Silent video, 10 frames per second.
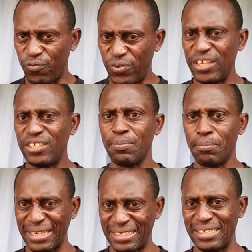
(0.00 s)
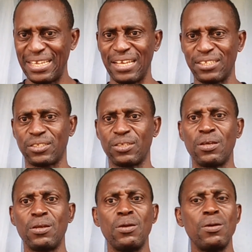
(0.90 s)
feed materials
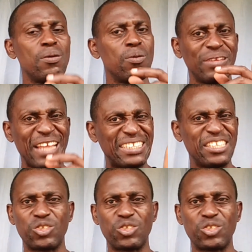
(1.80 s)
that